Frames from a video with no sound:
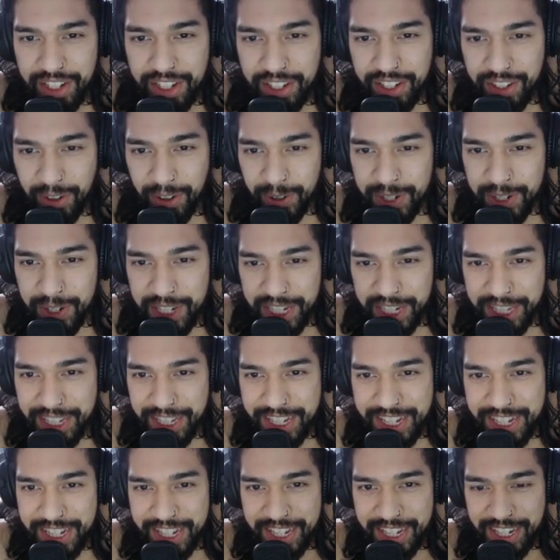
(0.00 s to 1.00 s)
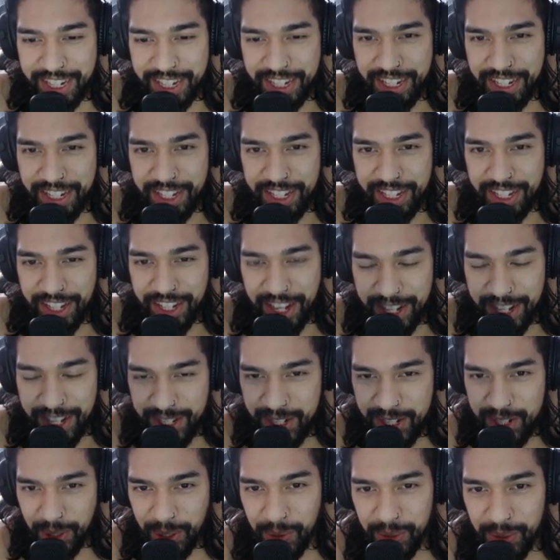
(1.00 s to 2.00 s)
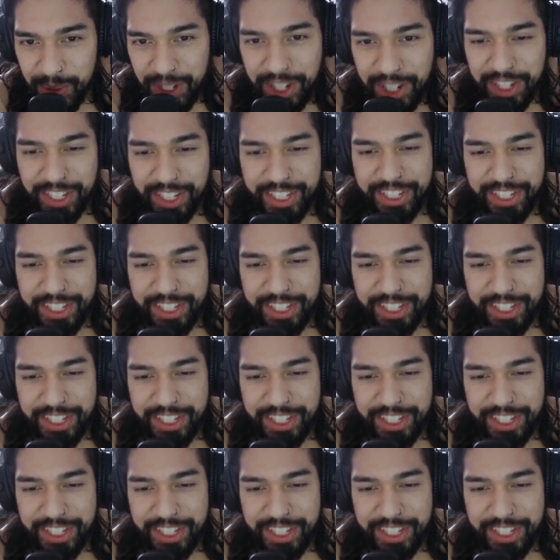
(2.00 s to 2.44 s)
or seen this in so long.